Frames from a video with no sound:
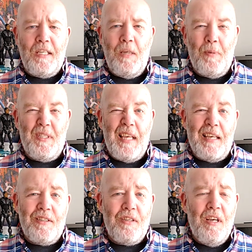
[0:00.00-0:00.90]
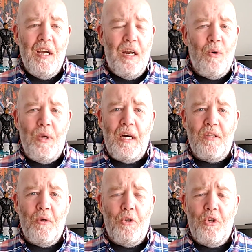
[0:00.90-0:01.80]
basically possessed, and all you
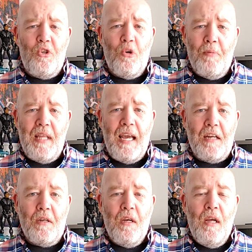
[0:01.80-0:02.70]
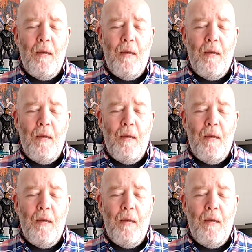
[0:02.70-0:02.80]
got to do is just shoot them in the head.